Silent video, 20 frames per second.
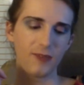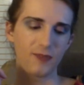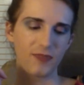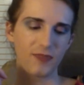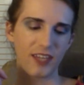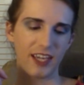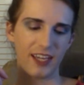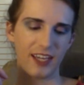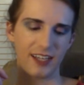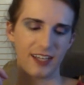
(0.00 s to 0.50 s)

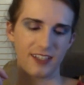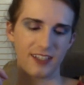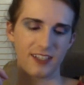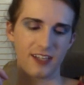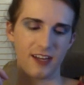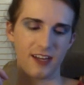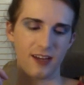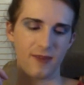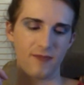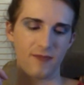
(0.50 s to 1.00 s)
And
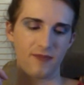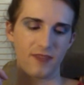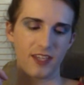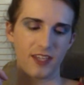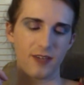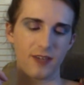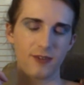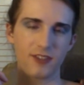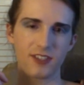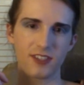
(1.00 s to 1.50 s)

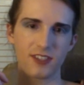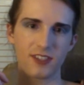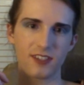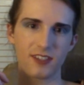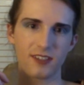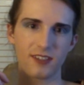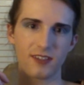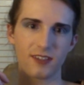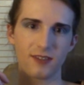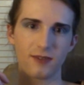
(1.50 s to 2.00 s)

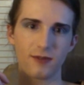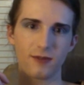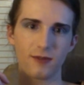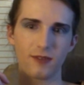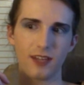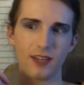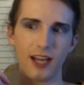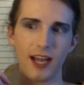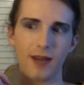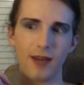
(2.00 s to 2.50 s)

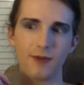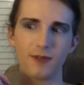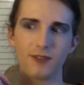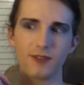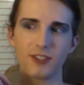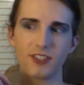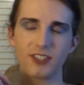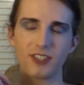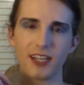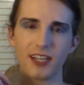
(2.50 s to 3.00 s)
I
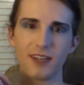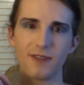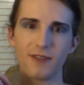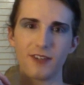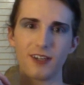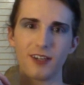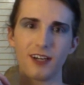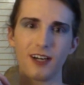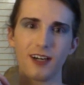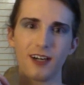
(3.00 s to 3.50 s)
just got off a
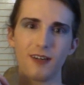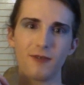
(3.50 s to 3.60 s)
call